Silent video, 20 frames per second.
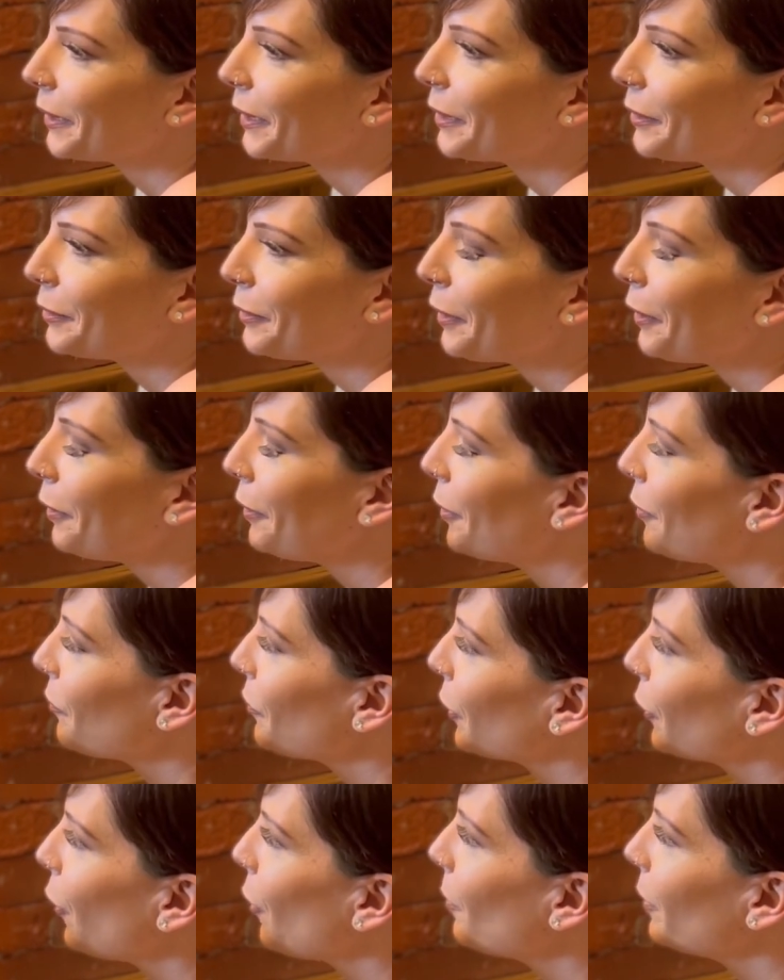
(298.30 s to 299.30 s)
from the... Yeah, look,
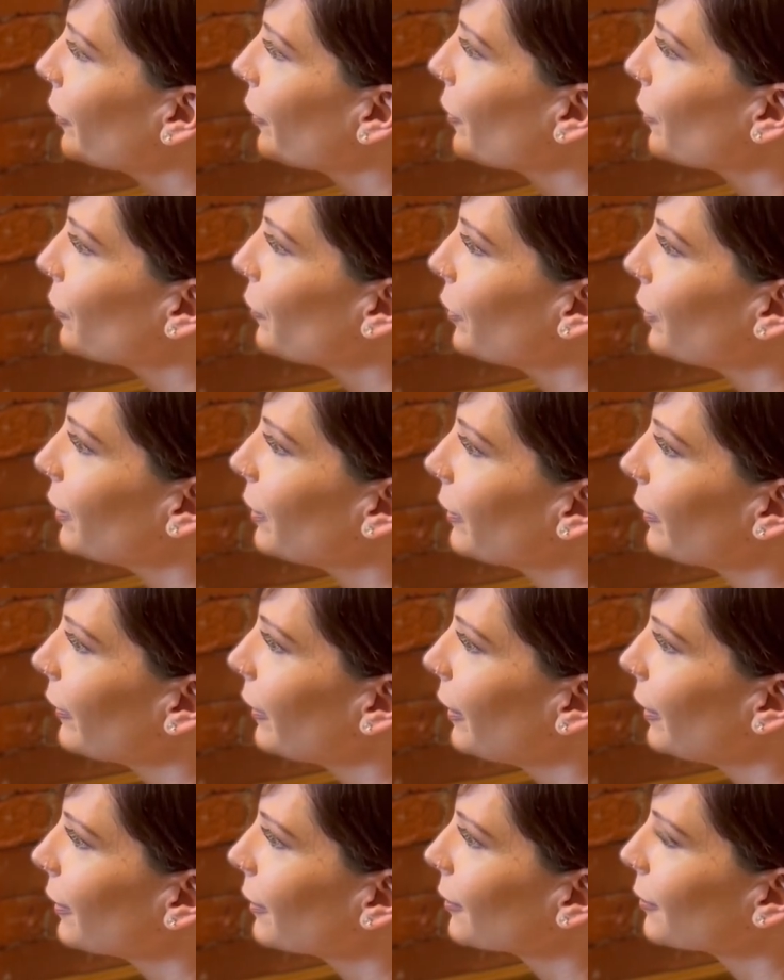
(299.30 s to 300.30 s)
the comments are the funniest
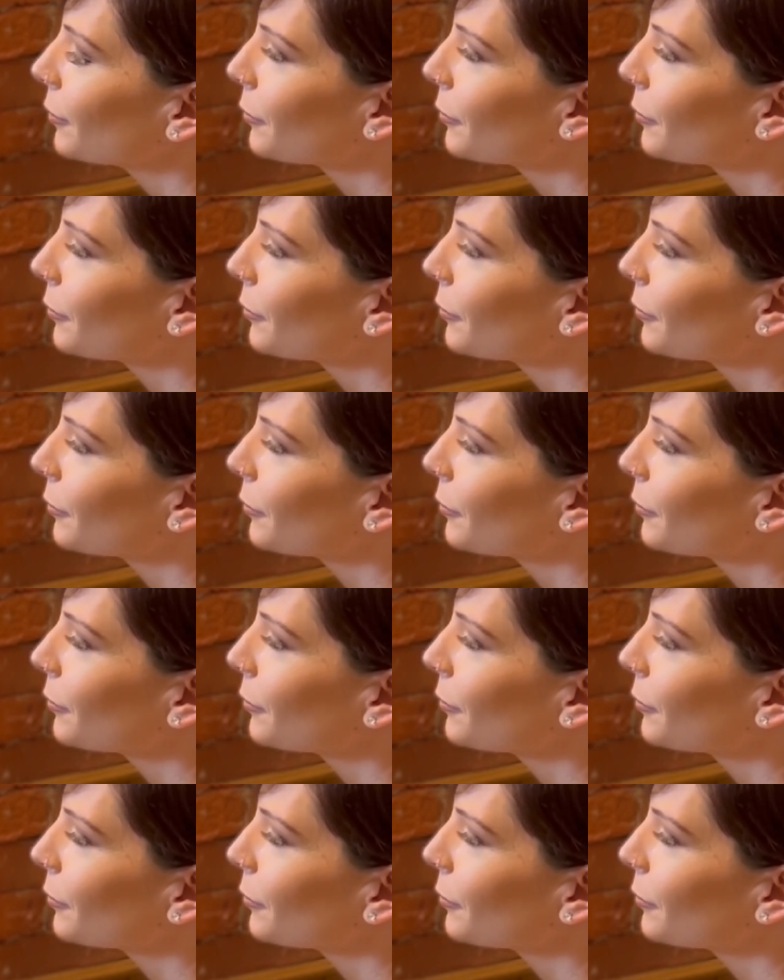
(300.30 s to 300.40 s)
thing.